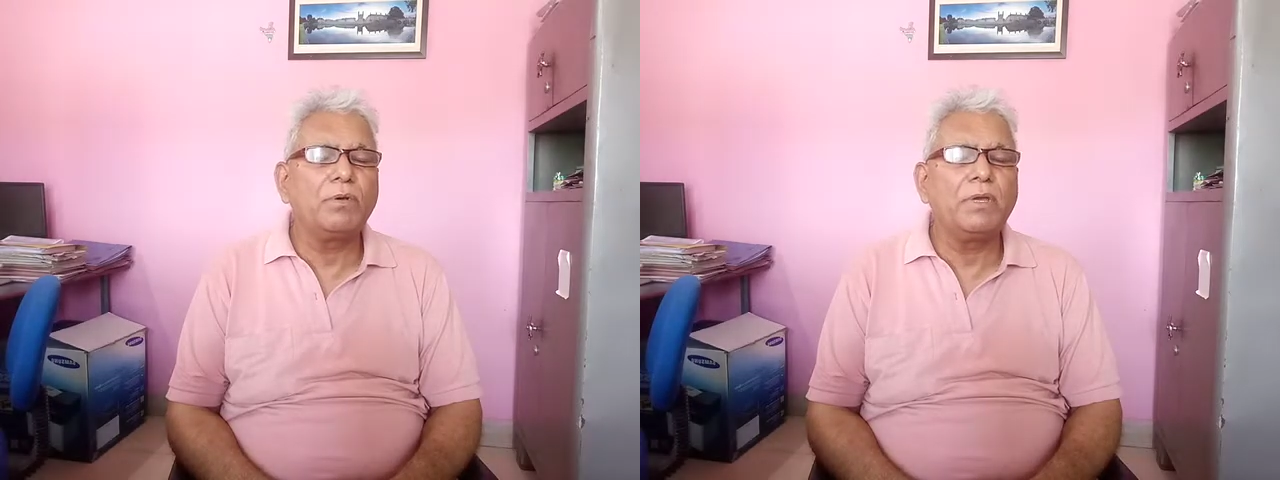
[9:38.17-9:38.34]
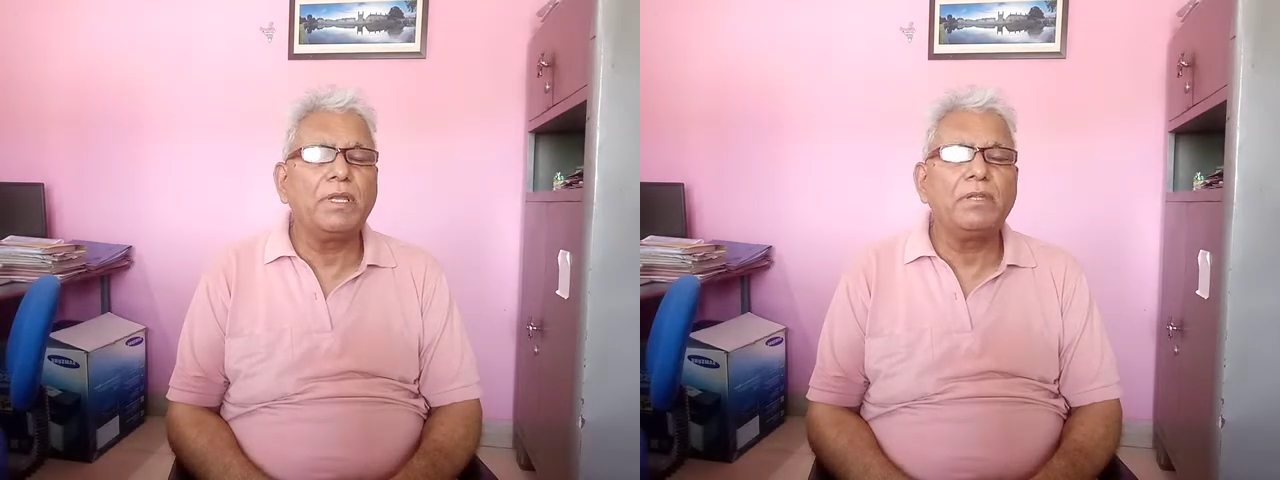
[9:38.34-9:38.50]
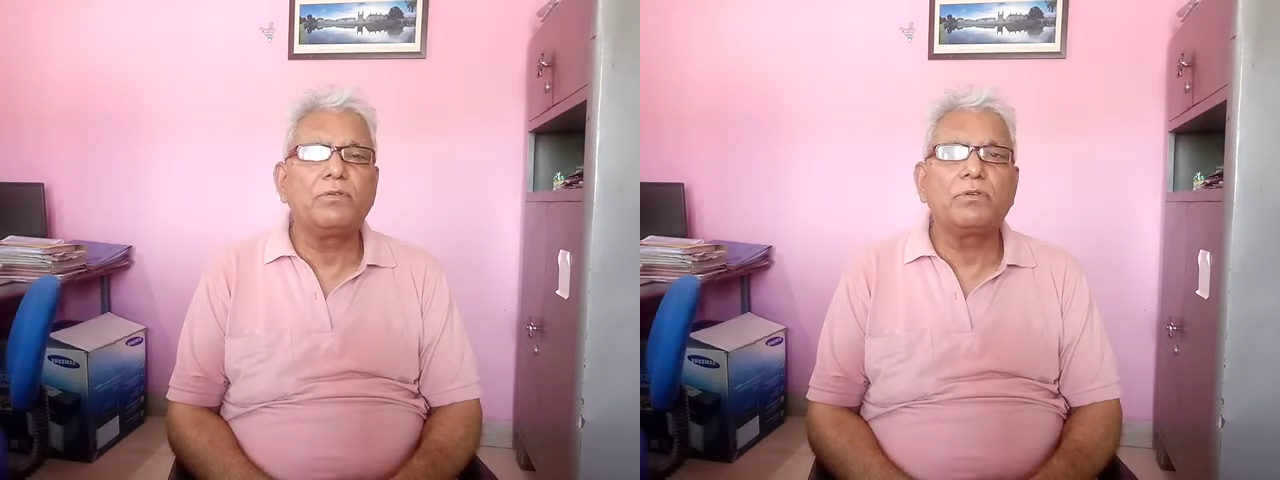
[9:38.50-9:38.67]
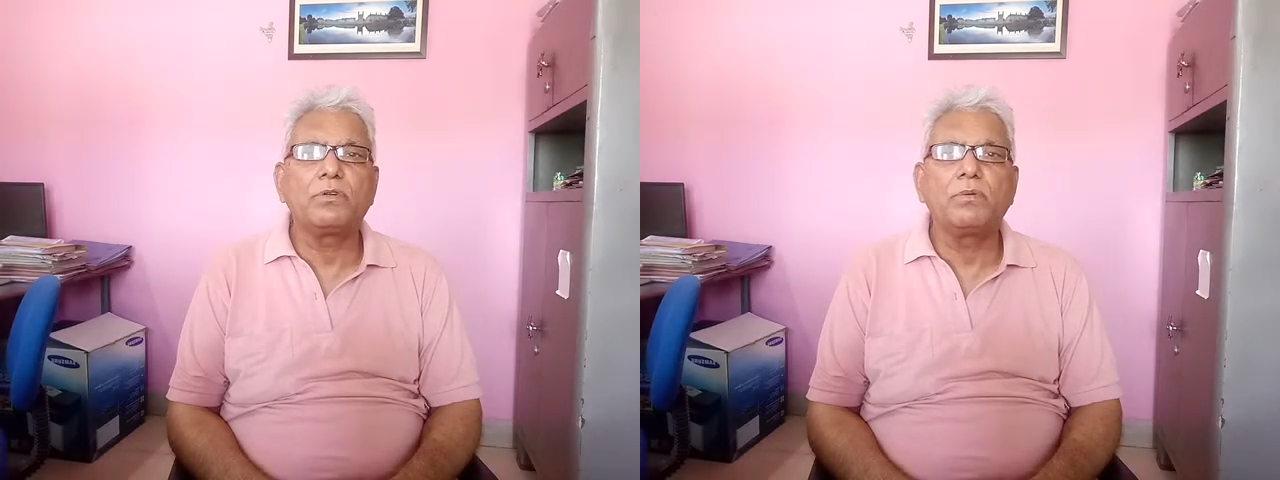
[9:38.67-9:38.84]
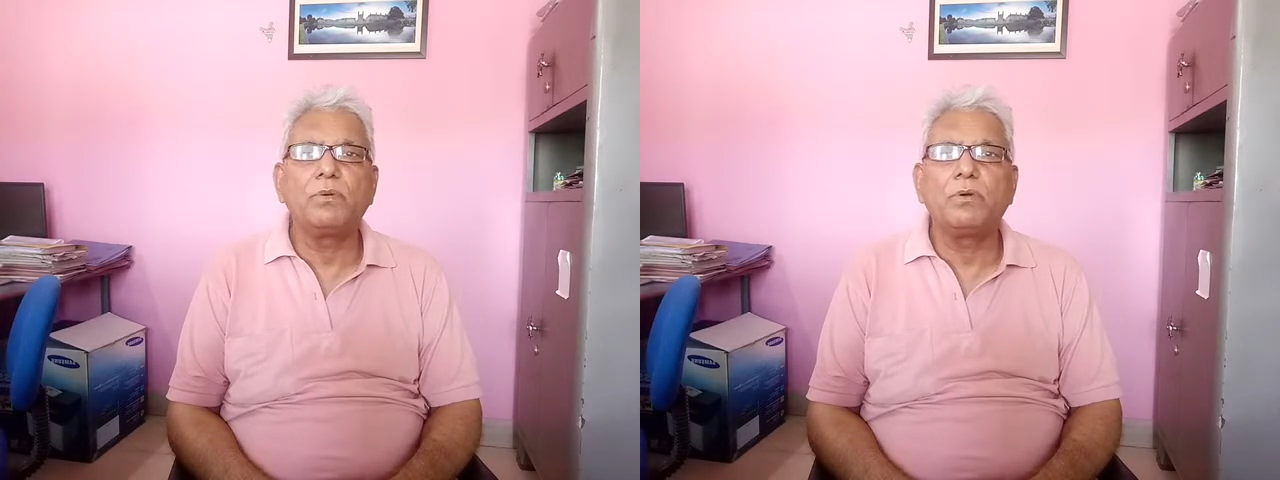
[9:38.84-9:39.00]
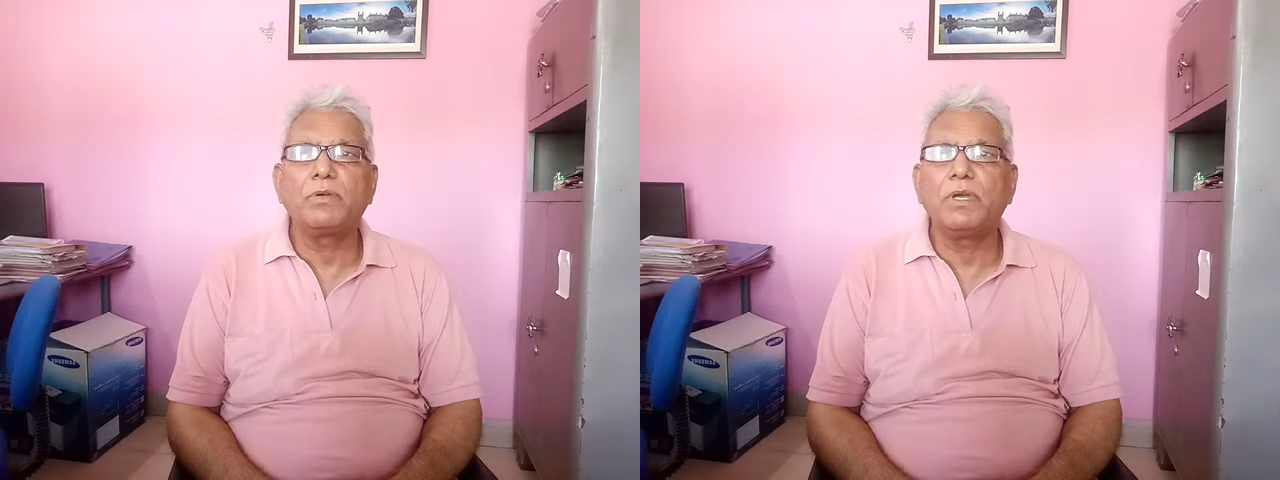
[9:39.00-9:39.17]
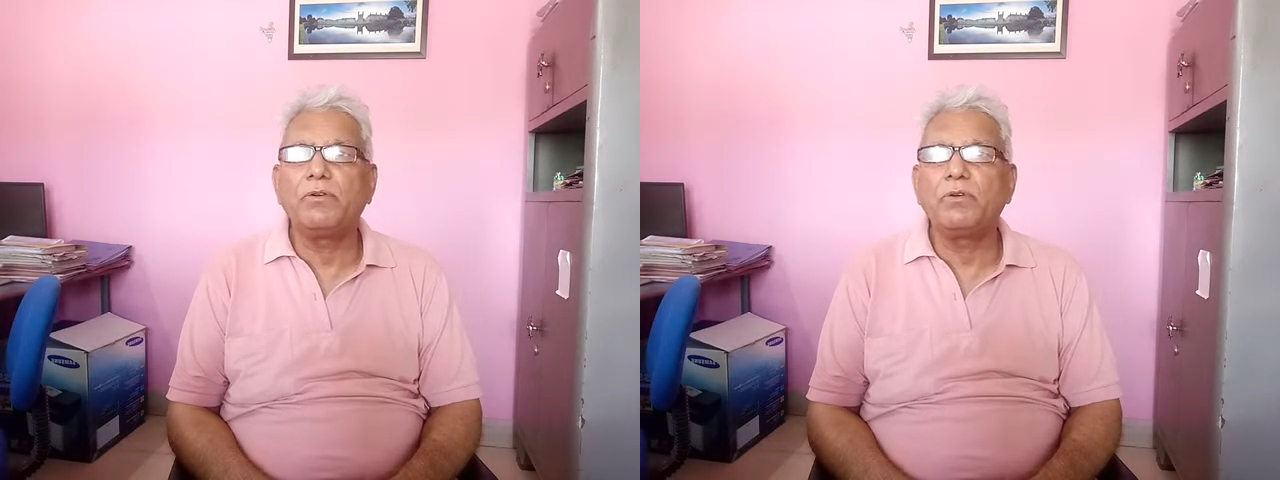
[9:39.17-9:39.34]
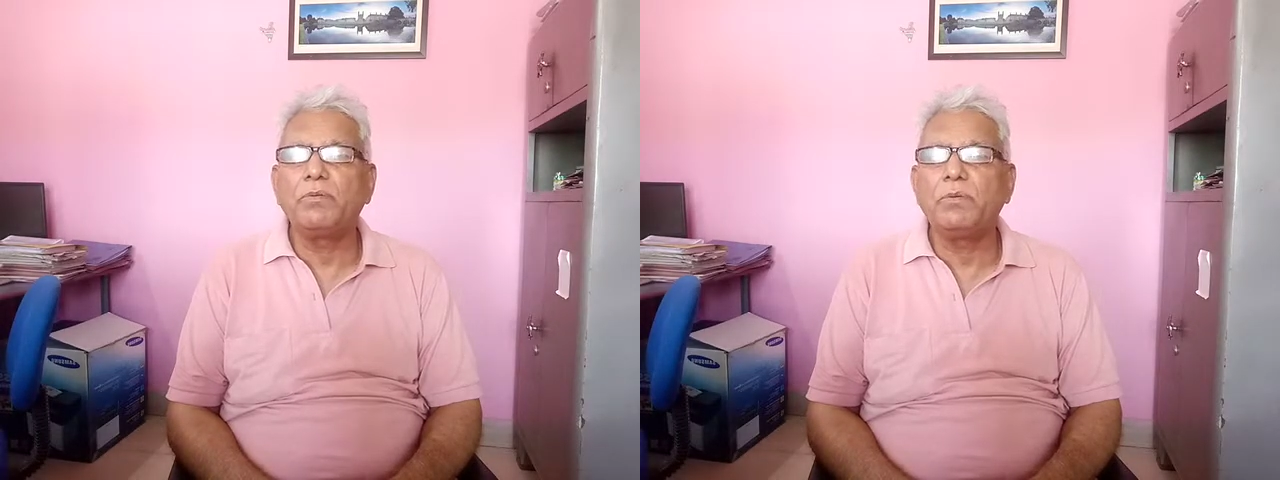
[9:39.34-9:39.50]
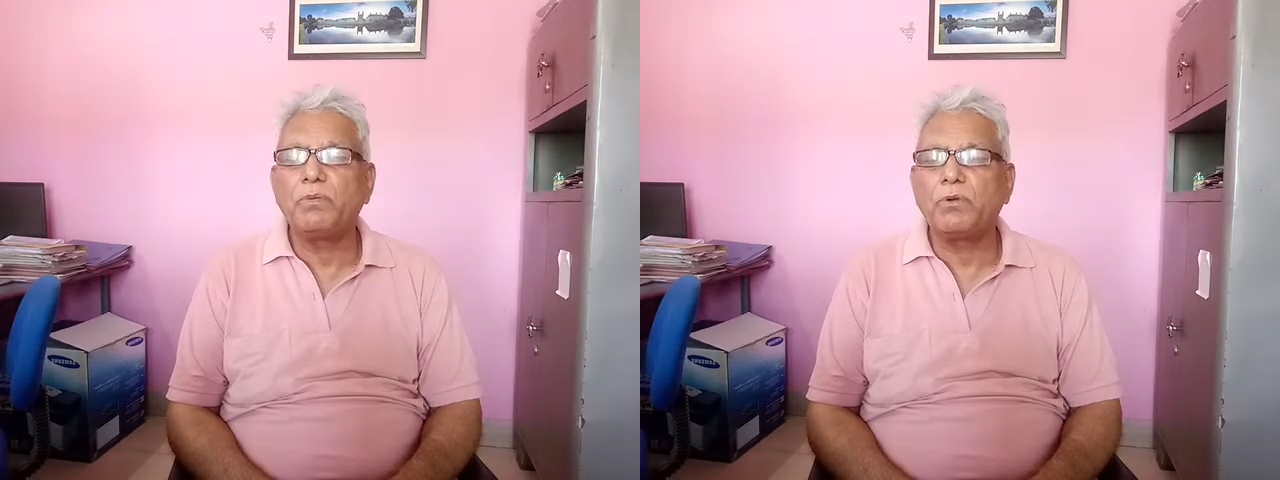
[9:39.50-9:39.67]
any court of law cannot
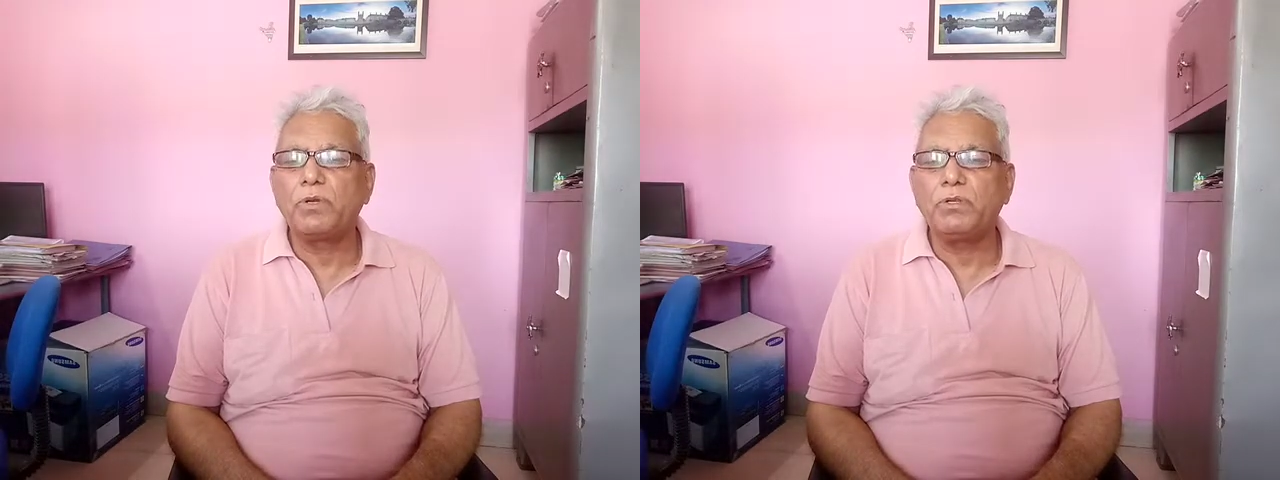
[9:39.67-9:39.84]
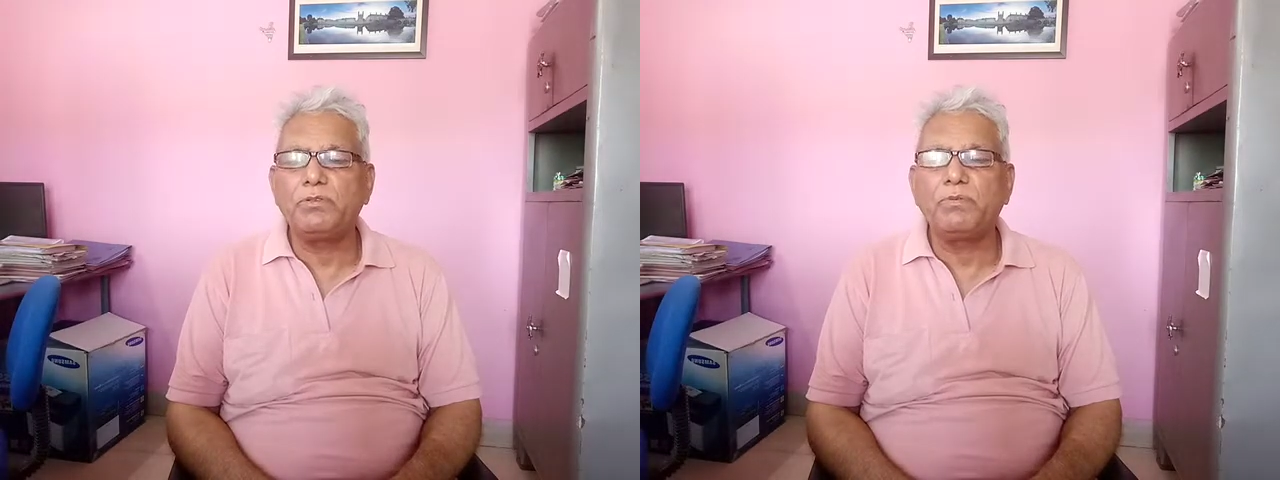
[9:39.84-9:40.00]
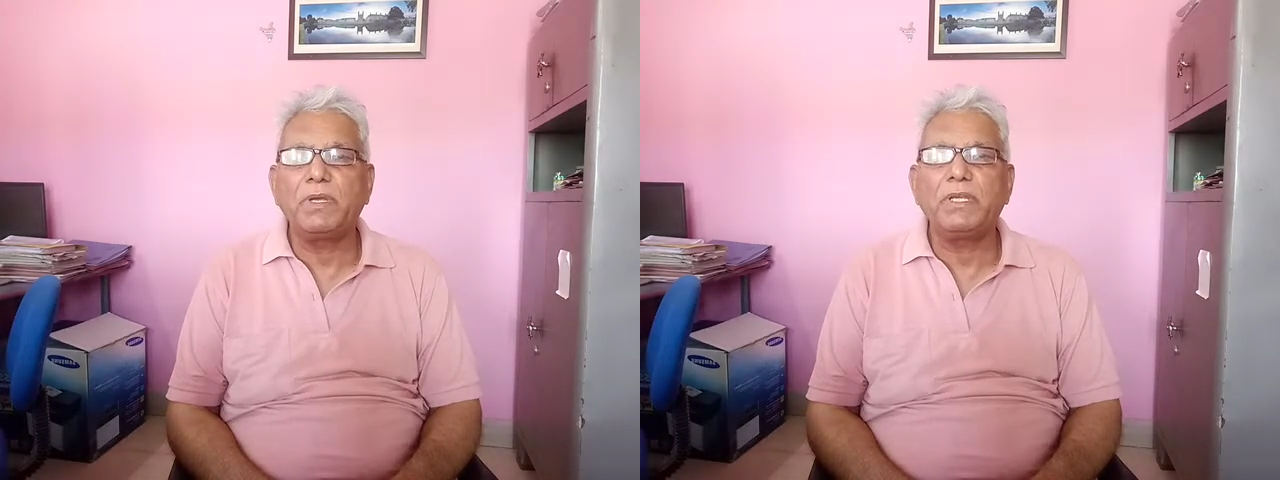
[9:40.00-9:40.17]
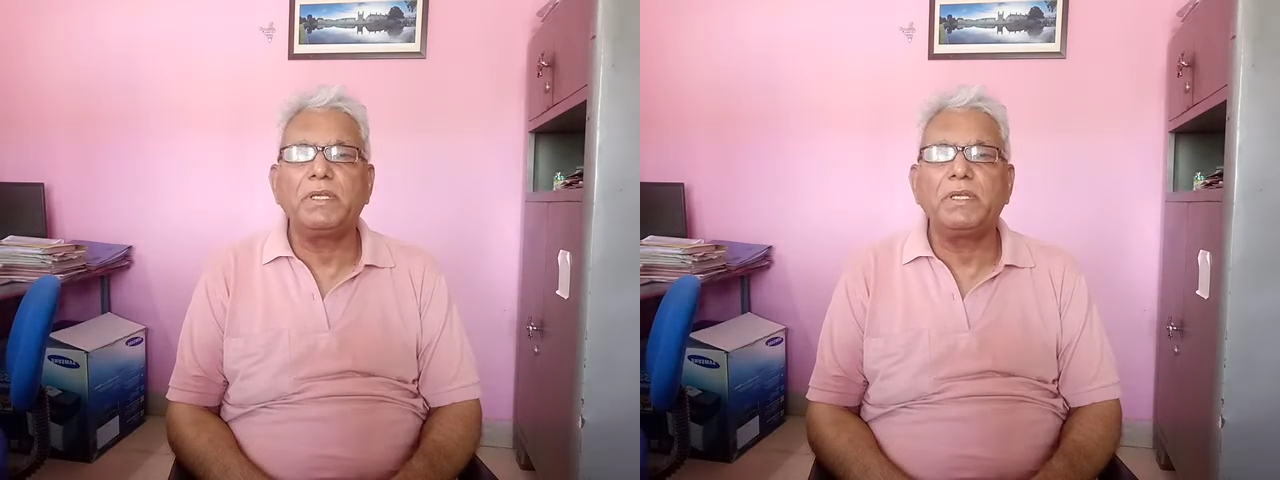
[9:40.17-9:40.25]
be produced by